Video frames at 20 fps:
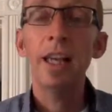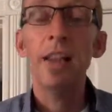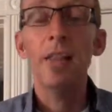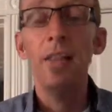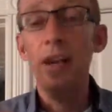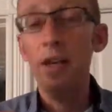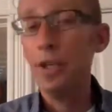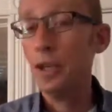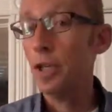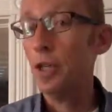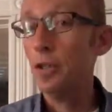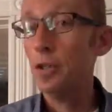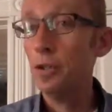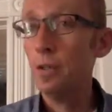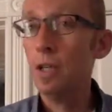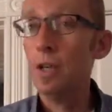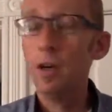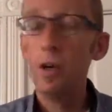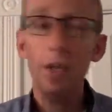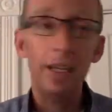Then you can,
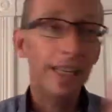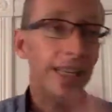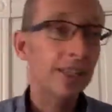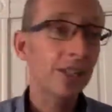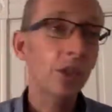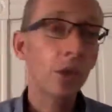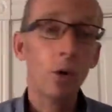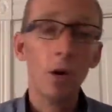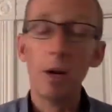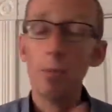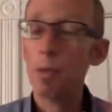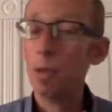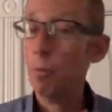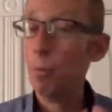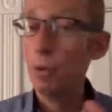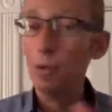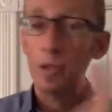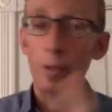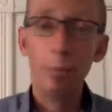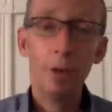on Instagram, you can
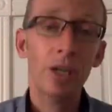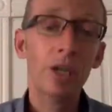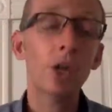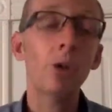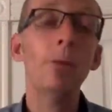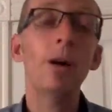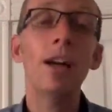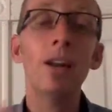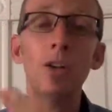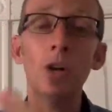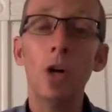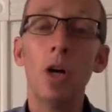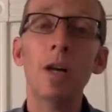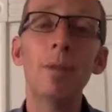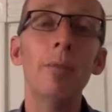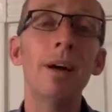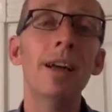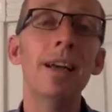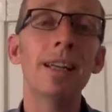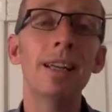post a picture about it, talk
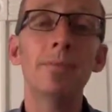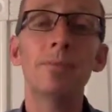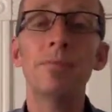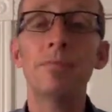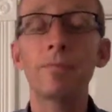about it,